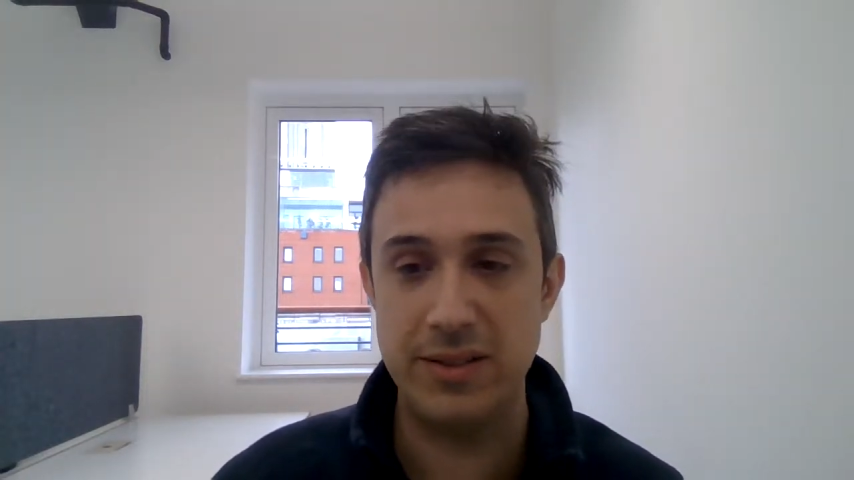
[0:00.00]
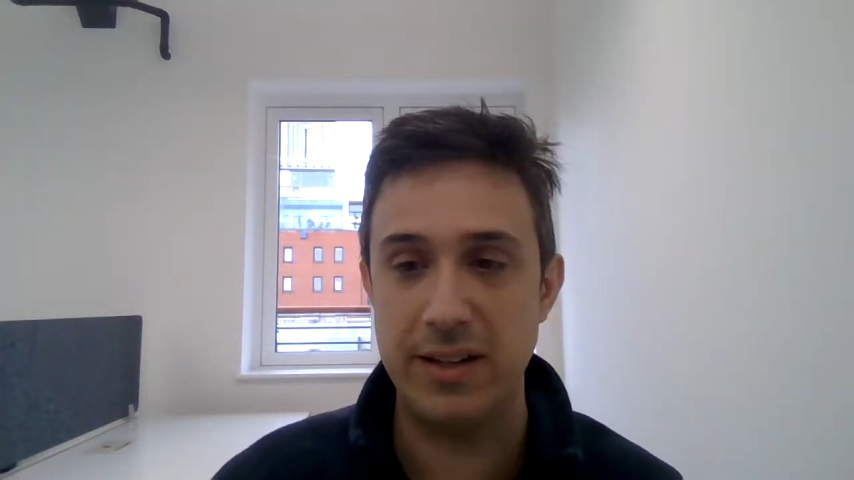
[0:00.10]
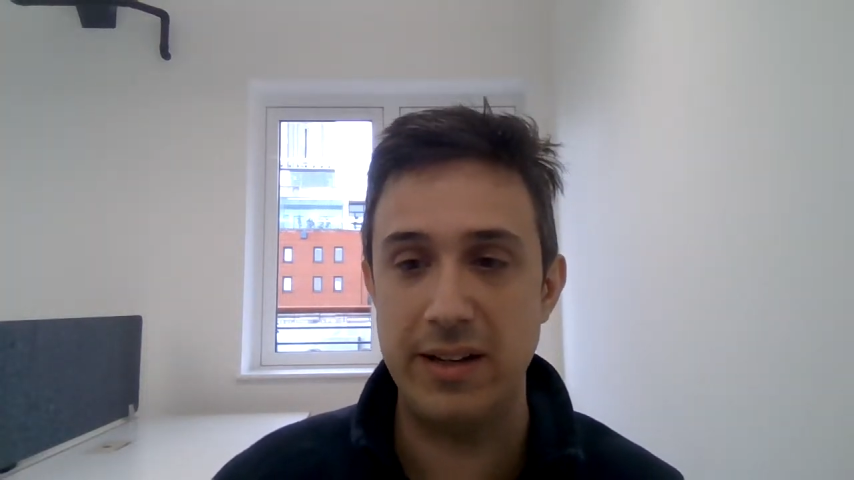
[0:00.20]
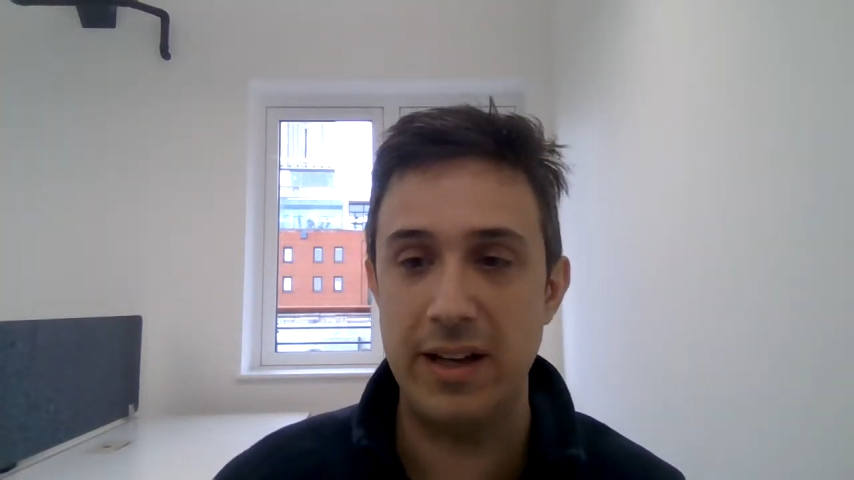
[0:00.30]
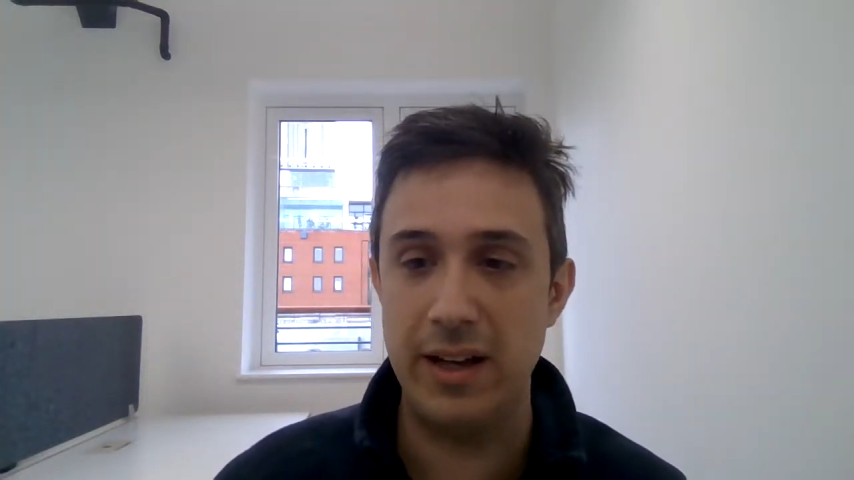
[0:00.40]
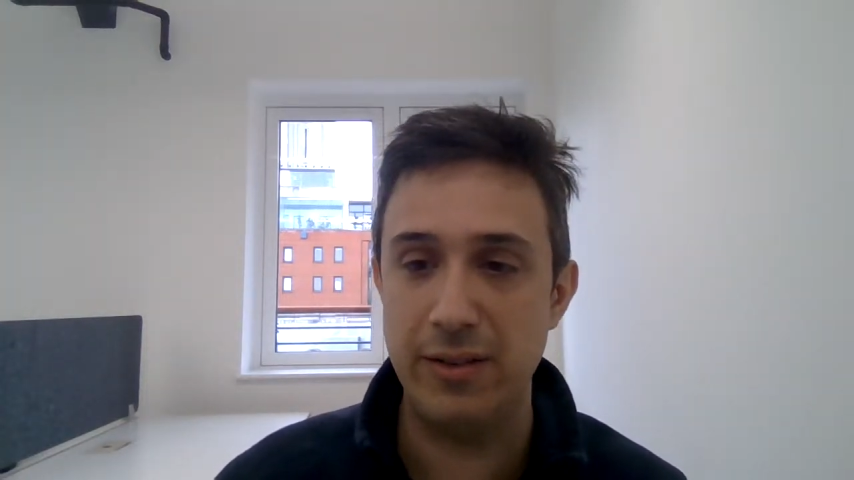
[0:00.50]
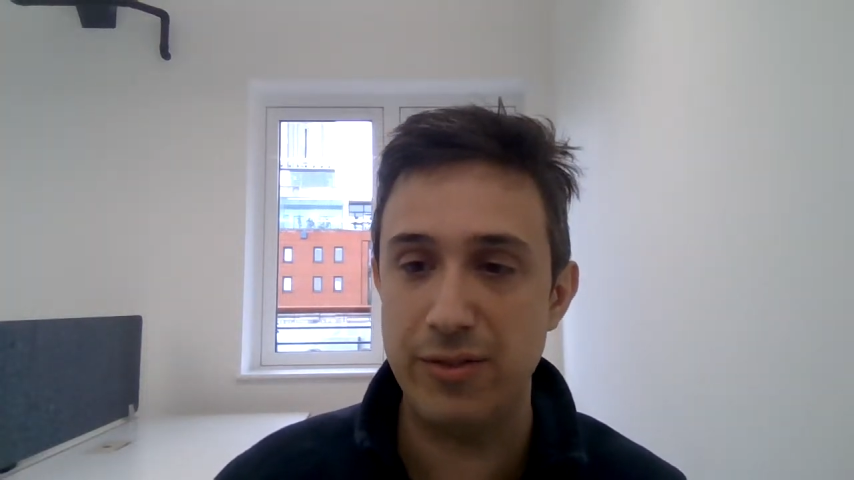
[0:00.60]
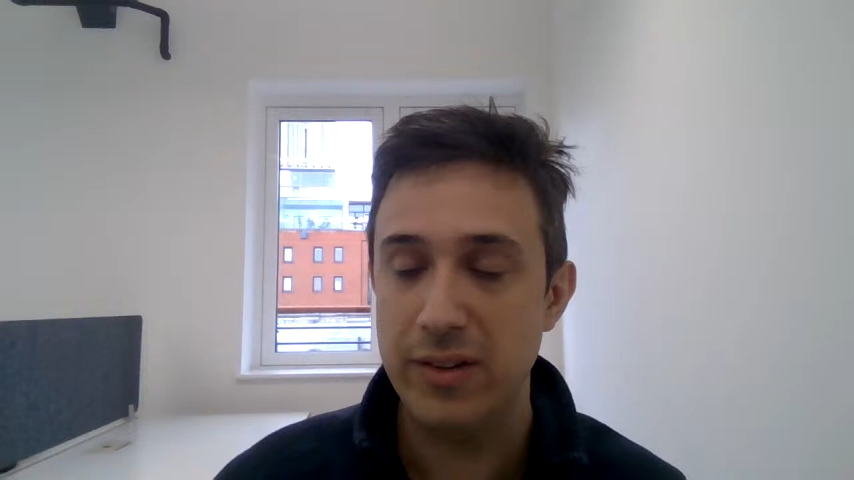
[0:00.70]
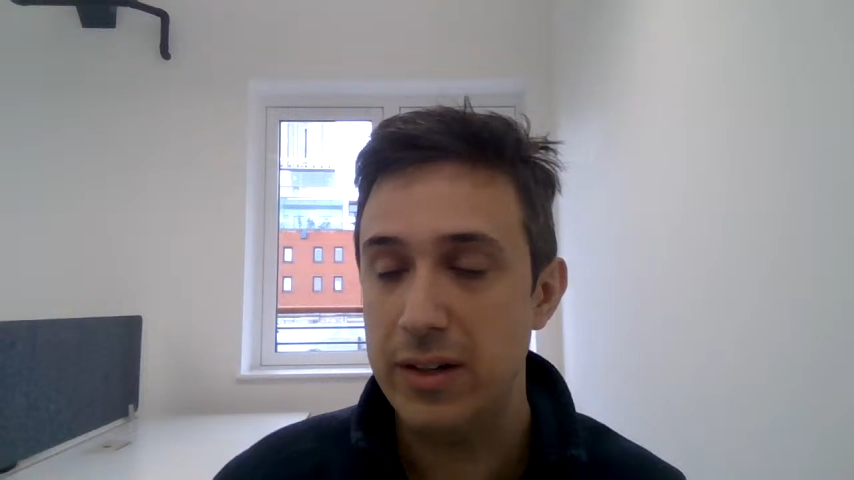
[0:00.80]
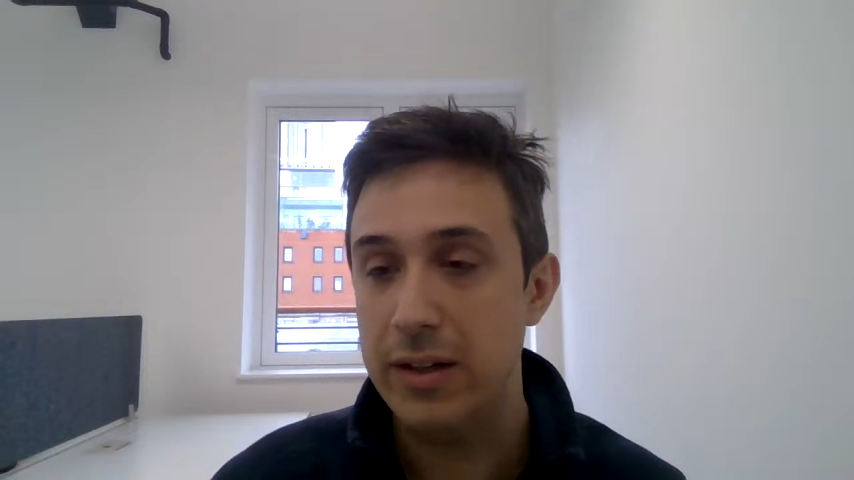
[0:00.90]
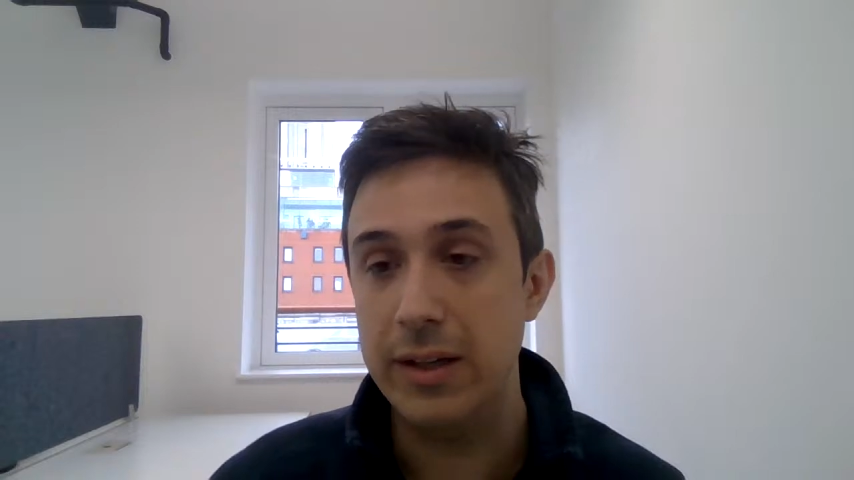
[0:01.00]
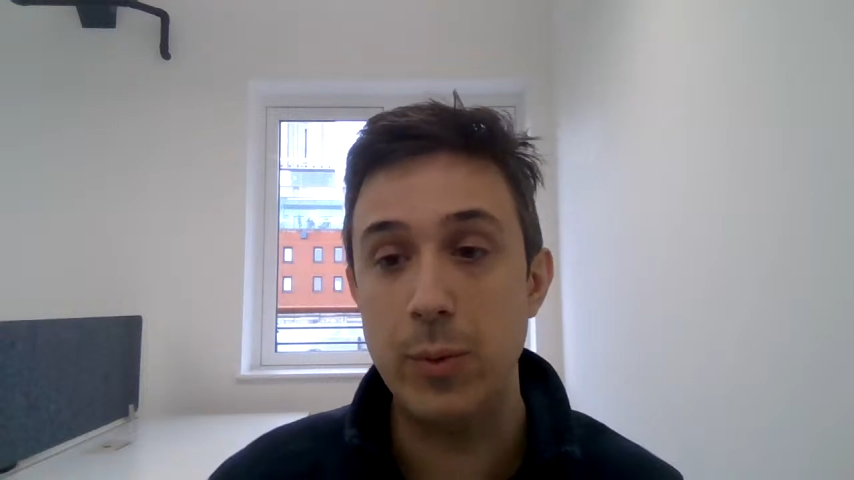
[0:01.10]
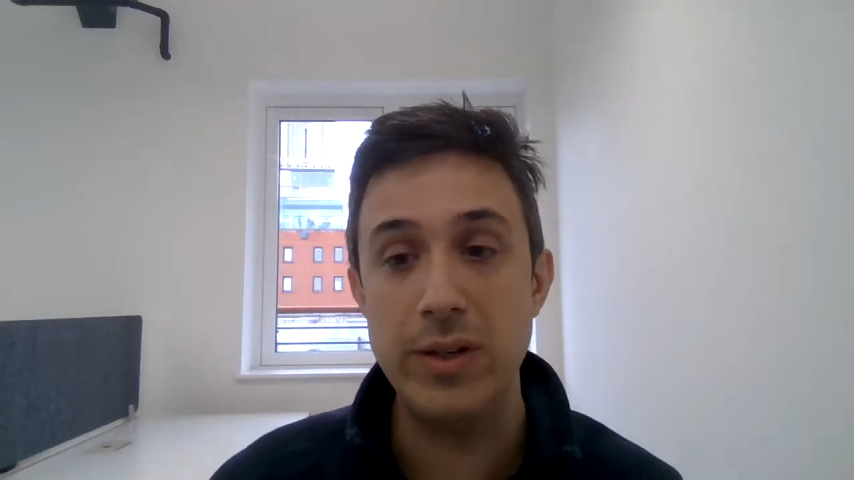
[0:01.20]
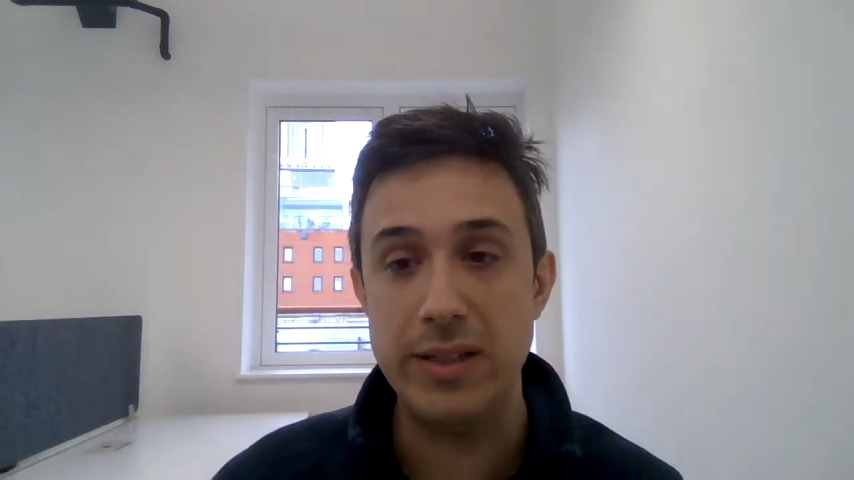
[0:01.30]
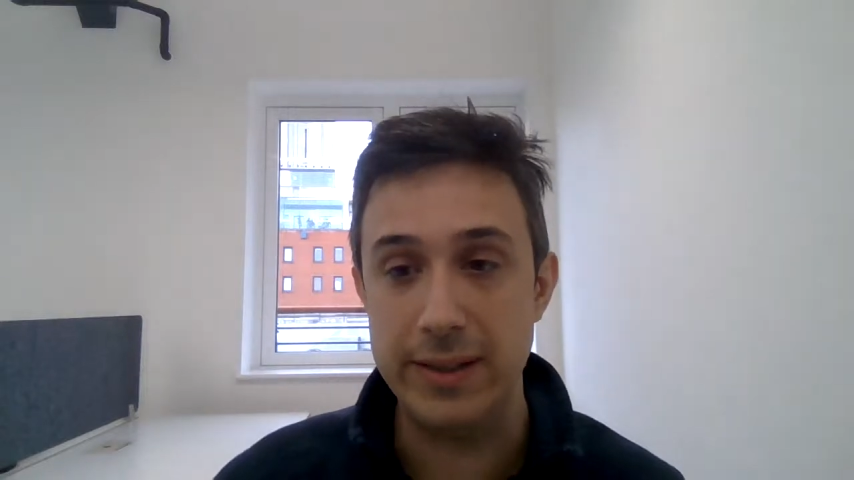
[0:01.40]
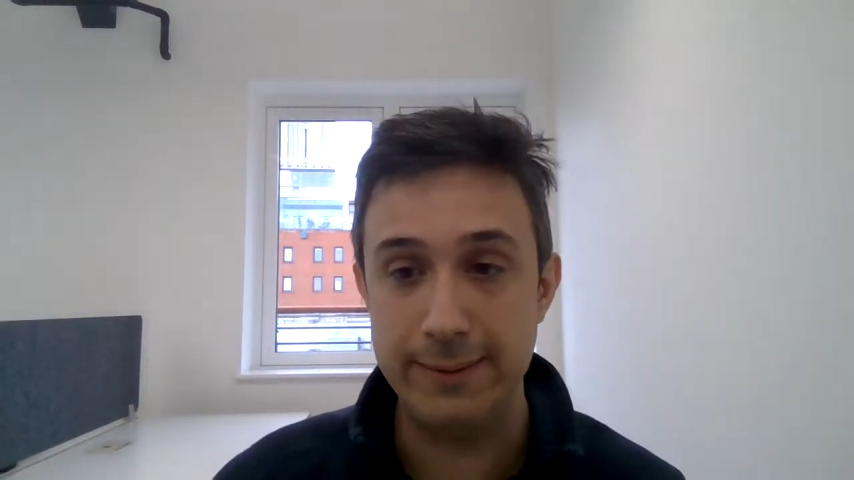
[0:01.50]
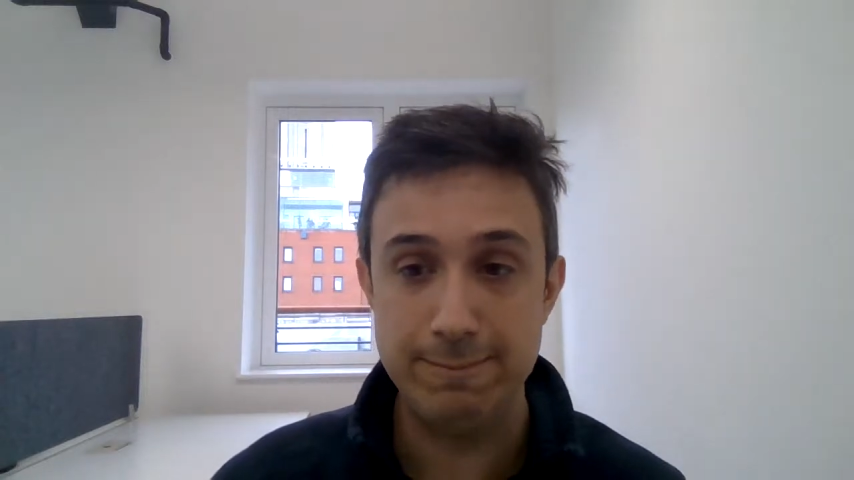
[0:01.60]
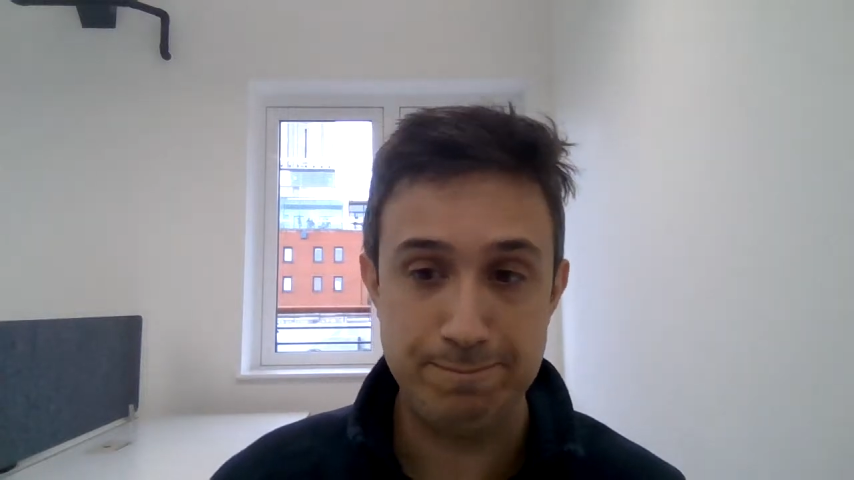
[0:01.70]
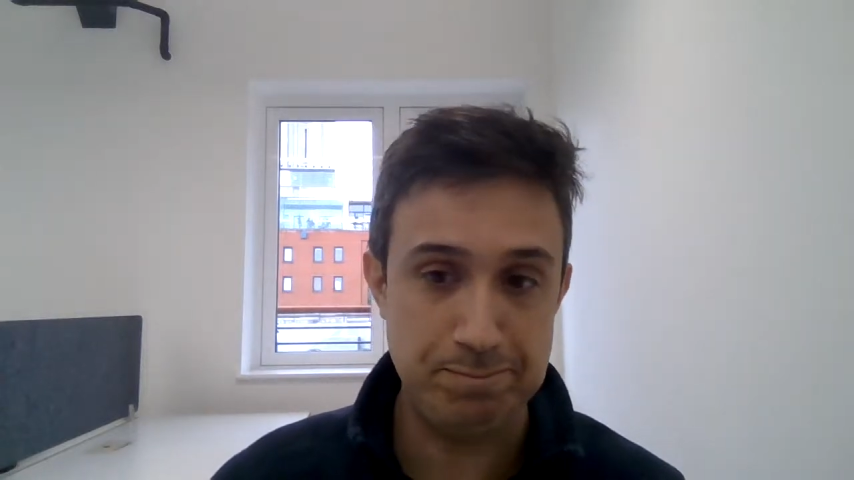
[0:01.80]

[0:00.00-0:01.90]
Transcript: they can have liquidity.